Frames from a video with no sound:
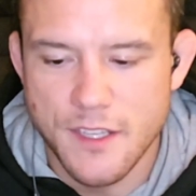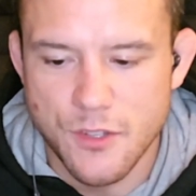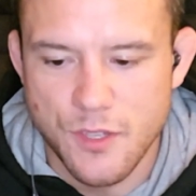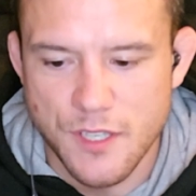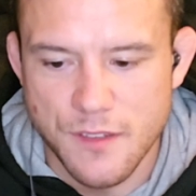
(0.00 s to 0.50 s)

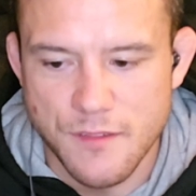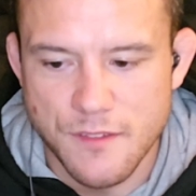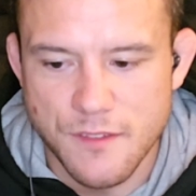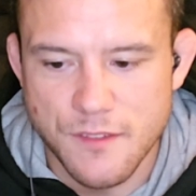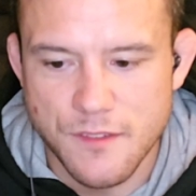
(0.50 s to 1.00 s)
You can
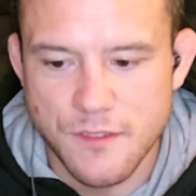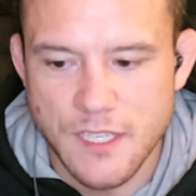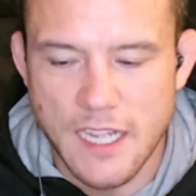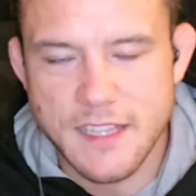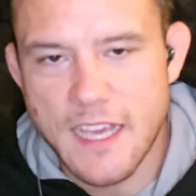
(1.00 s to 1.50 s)

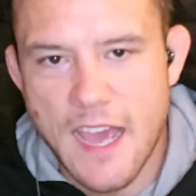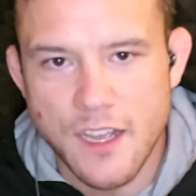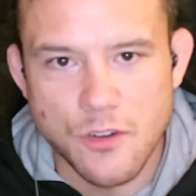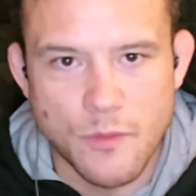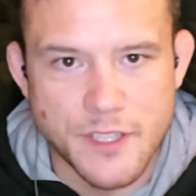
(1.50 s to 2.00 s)
cut the
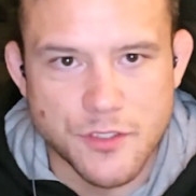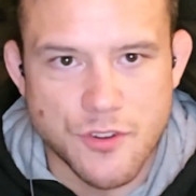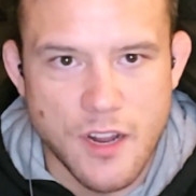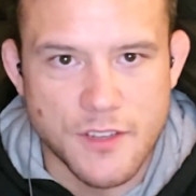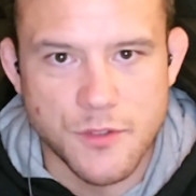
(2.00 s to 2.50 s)
angle when you
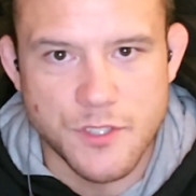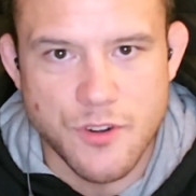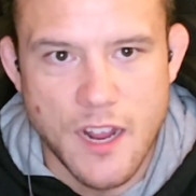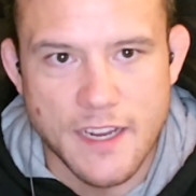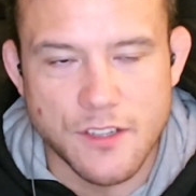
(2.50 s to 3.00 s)
do a
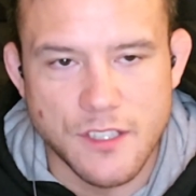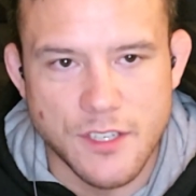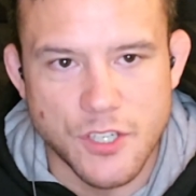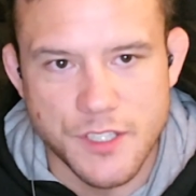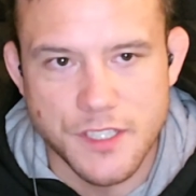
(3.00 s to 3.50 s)
triangle
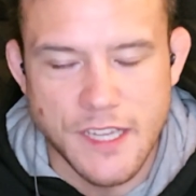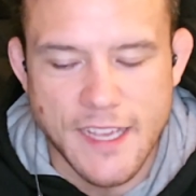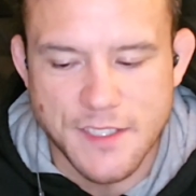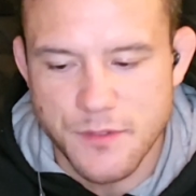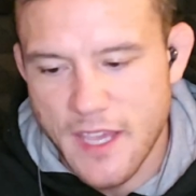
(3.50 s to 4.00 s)
and hook the
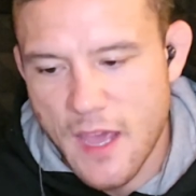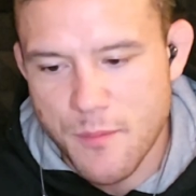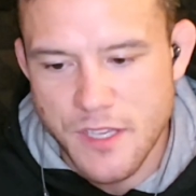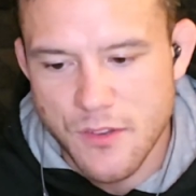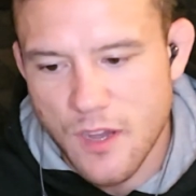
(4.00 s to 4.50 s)
leg so he
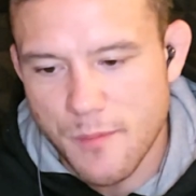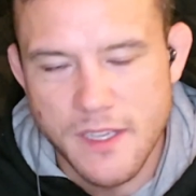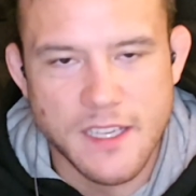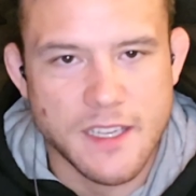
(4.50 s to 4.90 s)
can't pick you up.